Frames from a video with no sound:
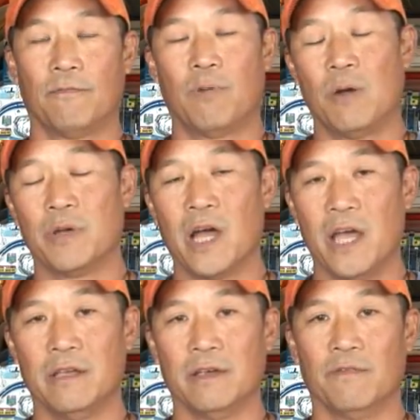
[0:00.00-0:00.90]
probably a
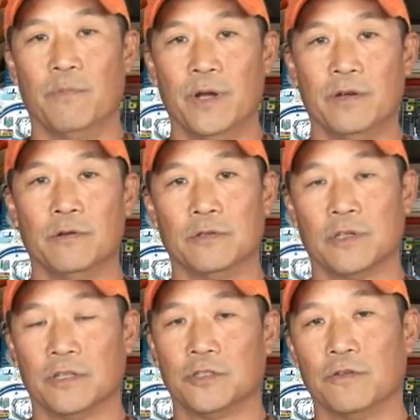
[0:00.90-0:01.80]
guy everybody knows,
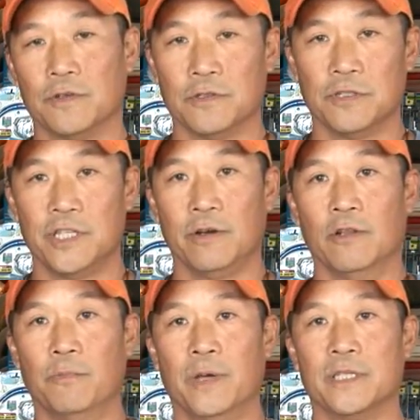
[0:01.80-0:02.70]
all the surfers know, Jerry
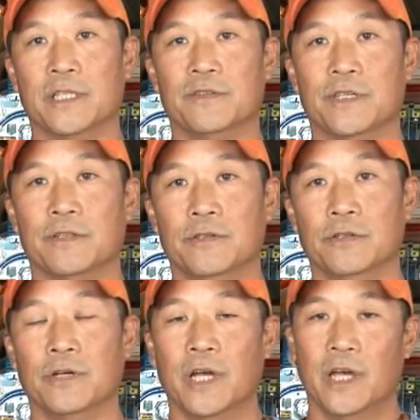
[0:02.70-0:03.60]
Lopez lives there too.